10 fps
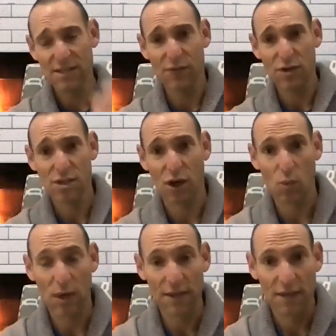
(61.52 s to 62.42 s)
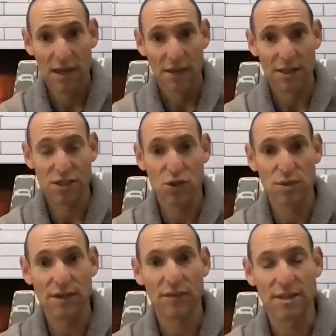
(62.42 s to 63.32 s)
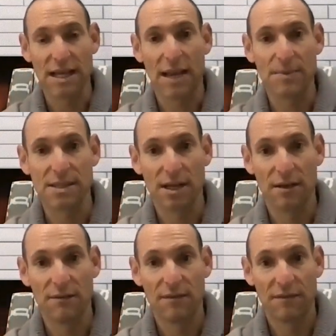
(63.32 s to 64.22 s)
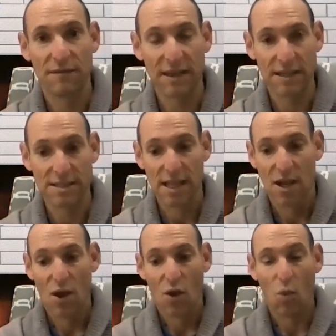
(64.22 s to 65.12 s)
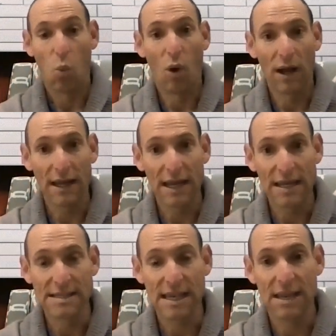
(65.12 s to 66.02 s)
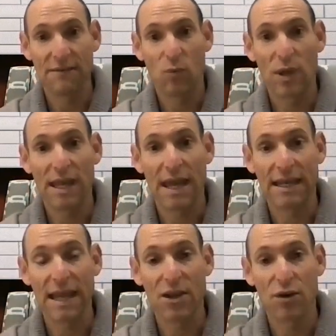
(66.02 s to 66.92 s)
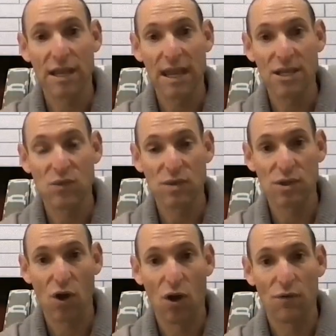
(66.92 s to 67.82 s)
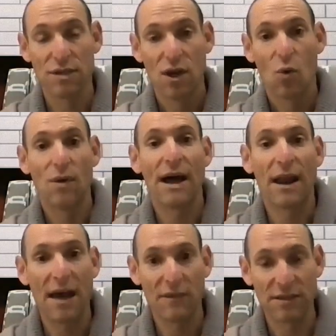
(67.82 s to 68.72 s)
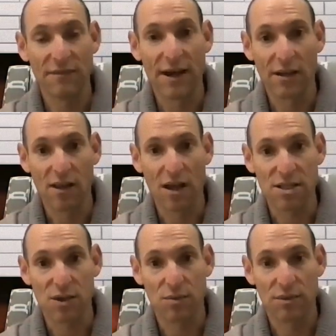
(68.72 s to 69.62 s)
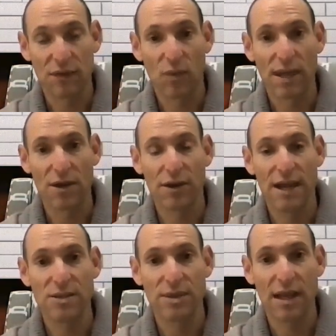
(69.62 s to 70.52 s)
first start with the two different types of fees. One is if we can get your case resolved without having to file a lawsuit. If we get your case